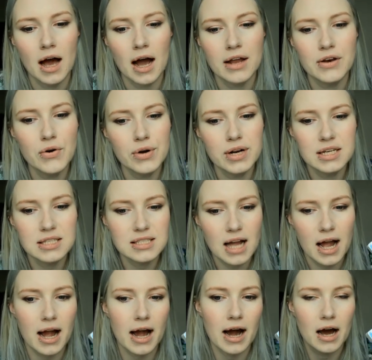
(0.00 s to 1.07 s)
I noticed
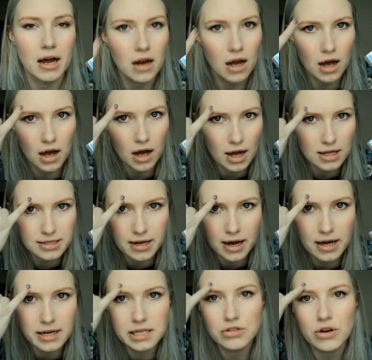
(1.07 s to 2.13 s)
I had a
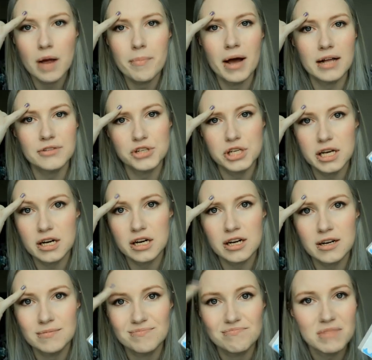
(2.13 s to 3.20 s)
tiny dry patch
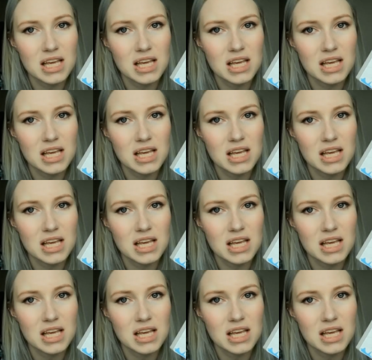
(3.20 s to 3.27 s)
here.